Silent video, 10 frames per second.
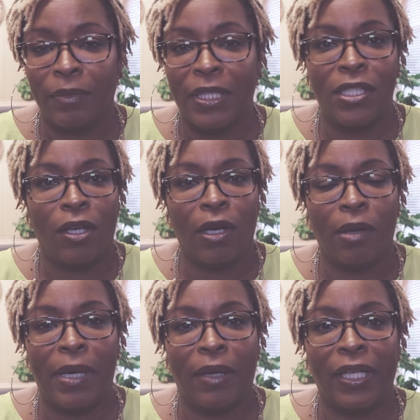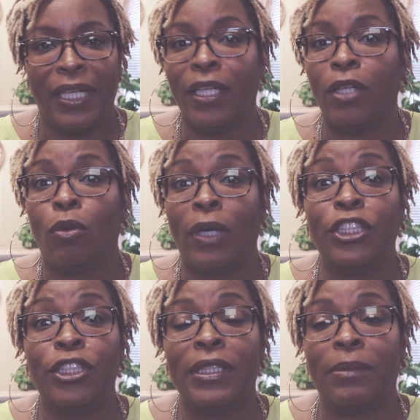Let's talk about it. Any
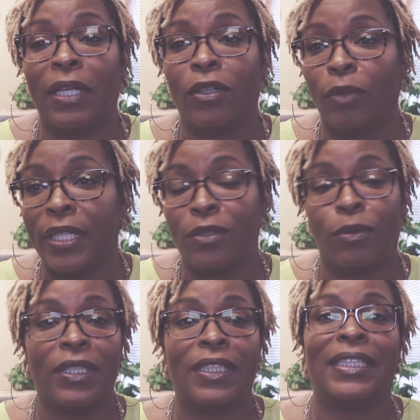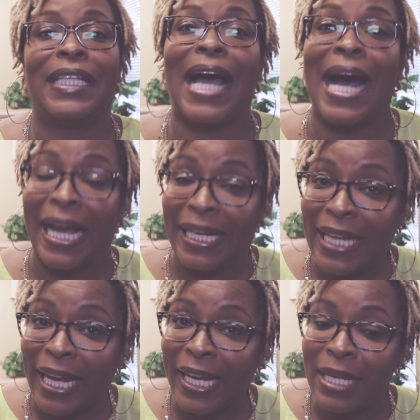questions about the resources that I
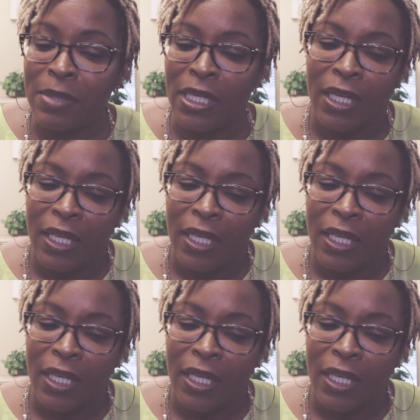named,